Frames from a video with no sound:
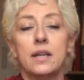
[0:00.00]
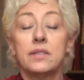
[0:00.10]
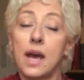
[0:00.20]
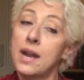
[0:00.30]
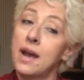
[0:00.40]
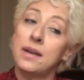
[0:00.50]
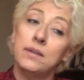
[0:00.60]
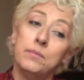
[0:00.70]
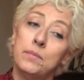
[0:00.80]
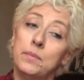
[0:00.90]

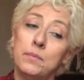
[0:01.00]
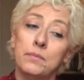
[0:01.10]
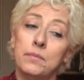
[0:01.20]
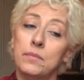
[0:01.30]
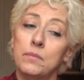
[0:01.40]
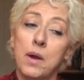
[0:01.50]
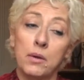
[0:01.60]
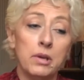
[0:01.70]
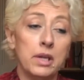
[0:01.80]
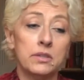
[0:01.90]
And
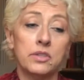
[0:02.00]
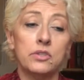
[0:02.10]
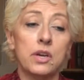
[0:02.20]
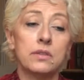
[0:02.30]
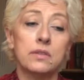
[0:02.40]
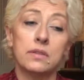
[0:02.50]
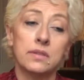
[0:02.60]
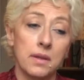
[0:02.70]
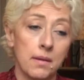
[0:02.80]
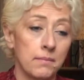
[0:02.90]
my reading suggests that
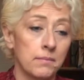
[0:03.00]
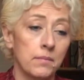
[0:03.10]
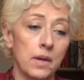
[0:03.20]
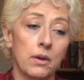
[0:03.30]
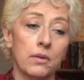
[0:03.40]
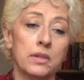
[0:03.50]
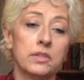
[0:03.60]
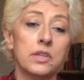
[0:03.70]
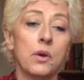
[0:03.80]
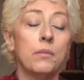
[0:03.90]
some
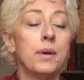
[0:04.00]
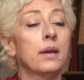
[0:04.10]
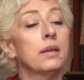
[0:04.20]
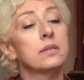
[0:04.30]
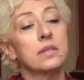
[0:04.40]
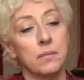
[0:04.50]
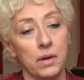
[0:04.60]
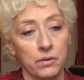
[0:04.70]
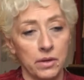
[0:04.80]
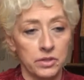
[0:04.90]
airlines know about it,
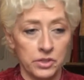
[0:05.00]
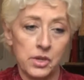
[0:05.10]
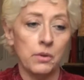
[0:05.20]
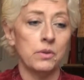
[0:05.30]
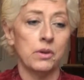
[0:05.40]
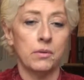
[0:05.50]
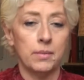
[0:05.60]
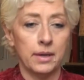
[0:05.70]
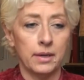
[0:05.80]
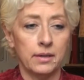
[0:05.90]
some airlines don't
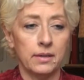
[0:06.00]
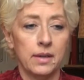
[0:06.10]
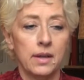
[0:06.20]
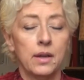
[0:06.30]
know about it.